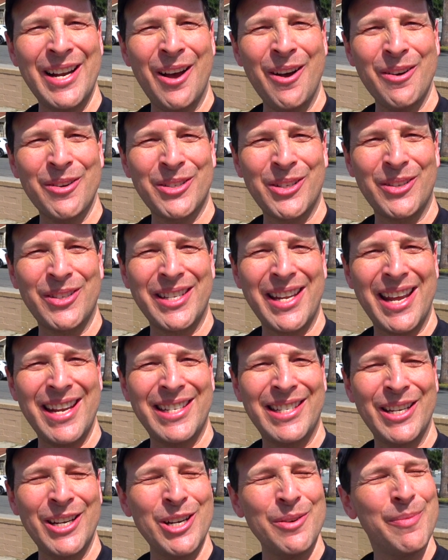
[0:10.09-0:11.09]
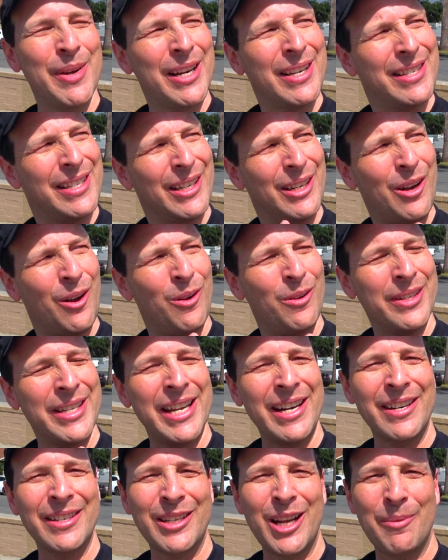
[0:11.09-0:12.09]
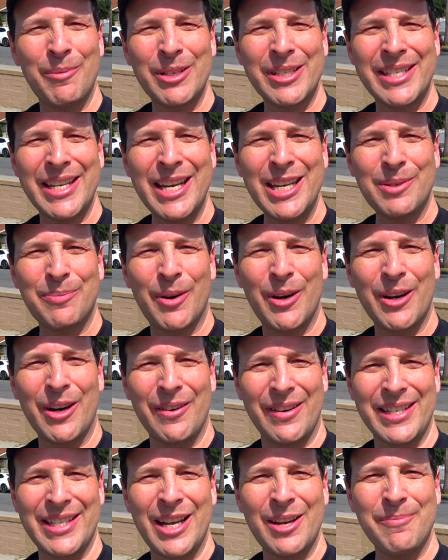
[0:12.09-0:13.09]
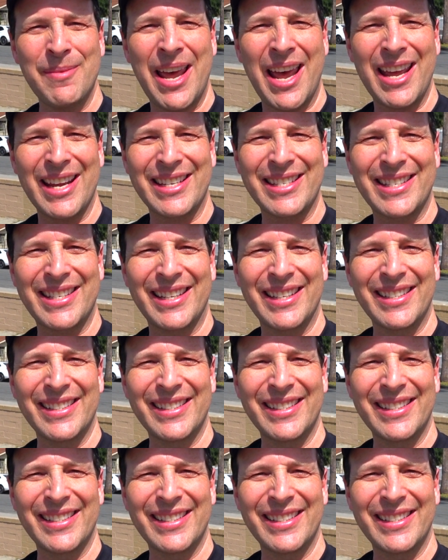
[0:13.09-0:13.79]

know, so stay tuned because the Gold Digger Double Cheeseburger is up next.